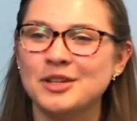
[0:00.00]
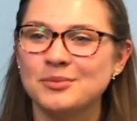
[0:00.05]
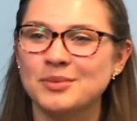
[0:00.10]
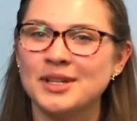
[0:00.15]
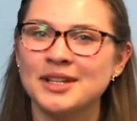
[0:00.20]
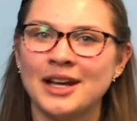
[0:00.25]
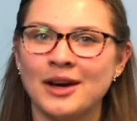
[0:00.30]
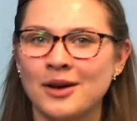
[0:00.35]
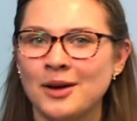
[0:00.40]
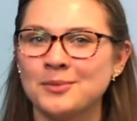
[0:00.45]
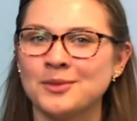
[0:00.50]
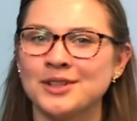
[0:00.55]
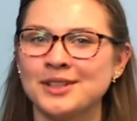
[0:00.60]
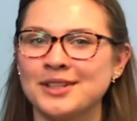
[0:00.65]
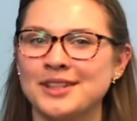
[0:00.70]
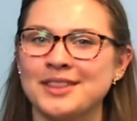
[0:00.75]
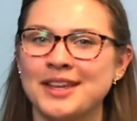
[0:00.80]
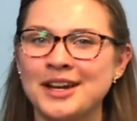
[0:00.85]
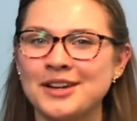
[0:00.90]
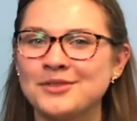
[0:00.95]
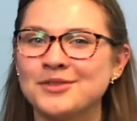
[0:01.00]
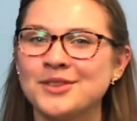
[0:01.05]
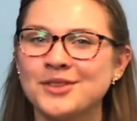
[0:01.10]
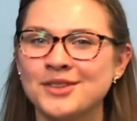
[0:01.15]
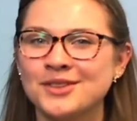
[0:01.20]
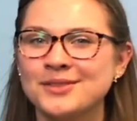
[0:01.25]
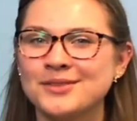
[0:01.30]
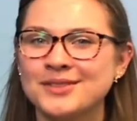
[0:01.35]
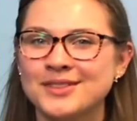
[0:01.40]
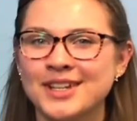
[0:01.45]
But now I'm really
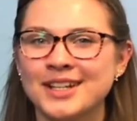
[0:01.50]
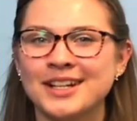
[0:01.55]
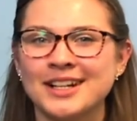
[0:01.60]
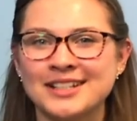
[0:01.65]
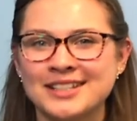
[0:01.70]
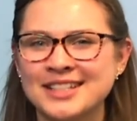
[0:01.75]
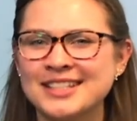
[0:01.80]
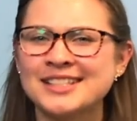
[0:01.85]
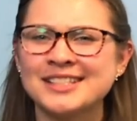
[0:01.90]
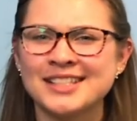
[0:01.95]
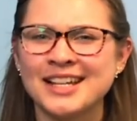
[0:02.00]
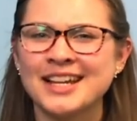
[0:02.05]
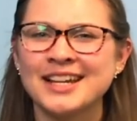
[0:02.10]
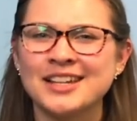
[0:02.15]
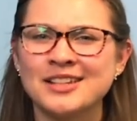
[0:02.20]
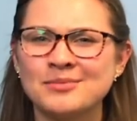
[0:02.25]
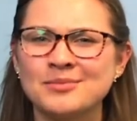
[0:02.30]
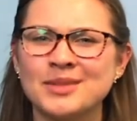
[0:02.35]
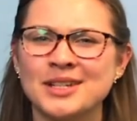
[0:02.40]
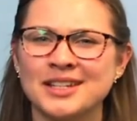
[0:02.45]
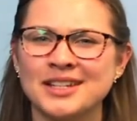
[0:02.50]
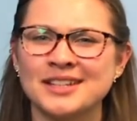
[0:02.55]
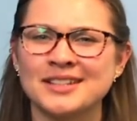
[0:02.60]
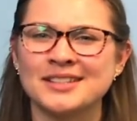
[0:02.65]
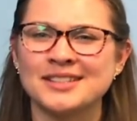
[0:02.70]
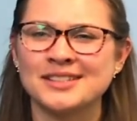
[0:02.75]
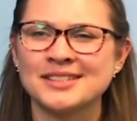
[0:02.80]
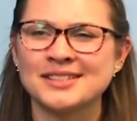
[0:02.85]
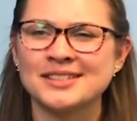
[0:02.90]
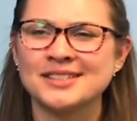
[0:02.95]
thankful that I did say it,
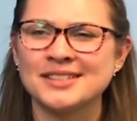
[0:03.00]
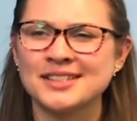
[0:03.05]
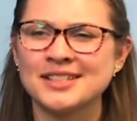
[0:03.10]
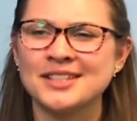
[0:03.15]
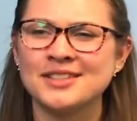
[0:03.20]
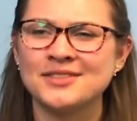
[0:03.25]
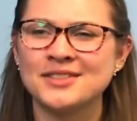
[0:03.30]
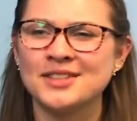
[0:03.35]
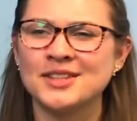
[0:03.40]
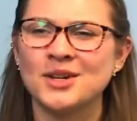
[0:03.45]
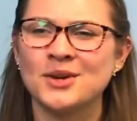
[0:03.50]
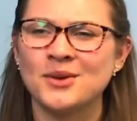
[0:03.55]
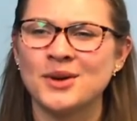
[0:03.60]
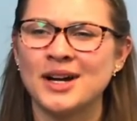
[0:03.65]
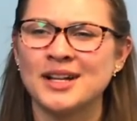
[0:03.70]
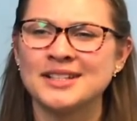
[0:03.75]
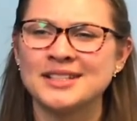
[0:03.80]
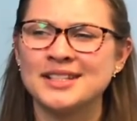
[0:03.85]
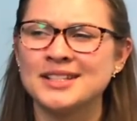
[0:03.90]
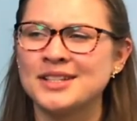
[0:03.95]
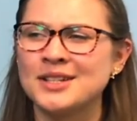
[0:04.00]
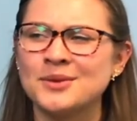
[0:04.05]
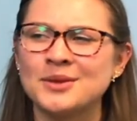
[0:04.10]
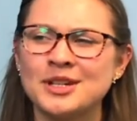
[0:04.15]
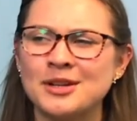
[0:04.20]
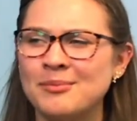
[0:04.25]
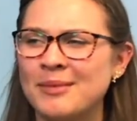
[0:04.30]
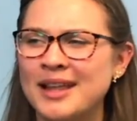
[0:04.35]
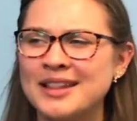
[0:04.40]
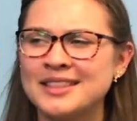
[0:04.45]
because even though I didn't know what
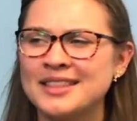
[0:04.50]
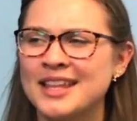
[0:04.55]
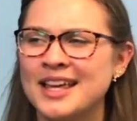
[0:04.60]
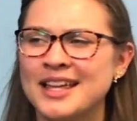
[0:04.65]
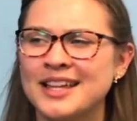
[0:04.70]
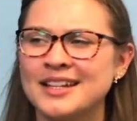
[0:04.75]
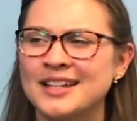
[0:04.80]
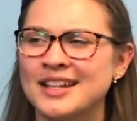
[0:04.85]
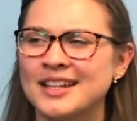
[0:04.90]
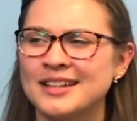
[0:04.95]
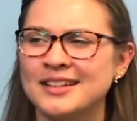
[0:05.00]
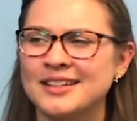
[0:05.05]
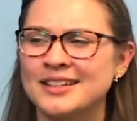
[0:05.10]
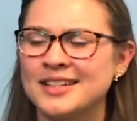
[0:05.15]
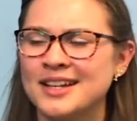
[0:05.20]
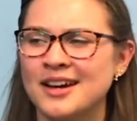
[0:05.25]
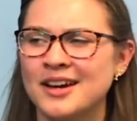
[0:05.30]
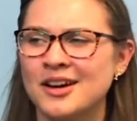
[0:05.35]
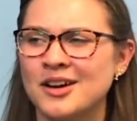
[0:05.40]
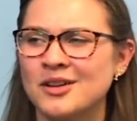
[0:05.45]
it meant then, and